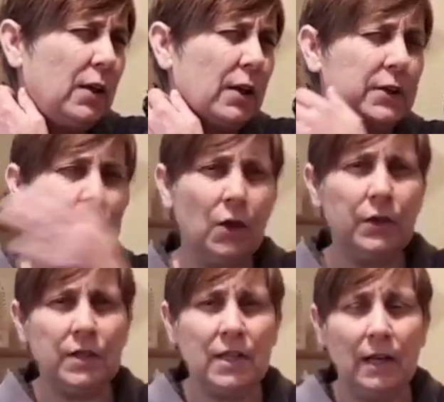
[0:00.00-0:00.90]

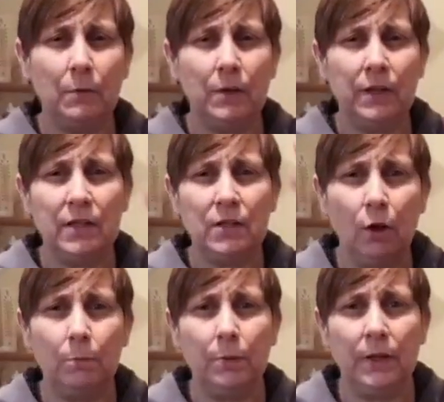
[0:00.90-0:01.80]
decided to let one of these
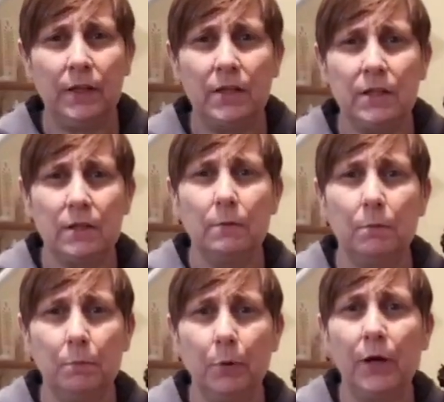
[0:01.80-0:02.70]
companies
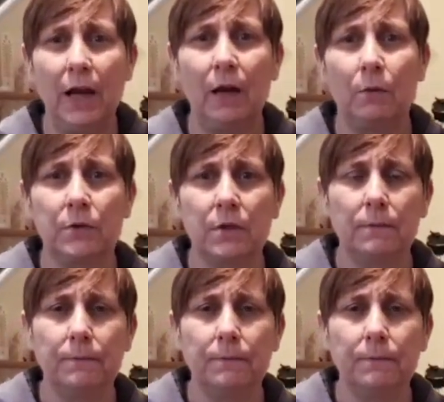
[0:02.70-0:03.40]
put it out.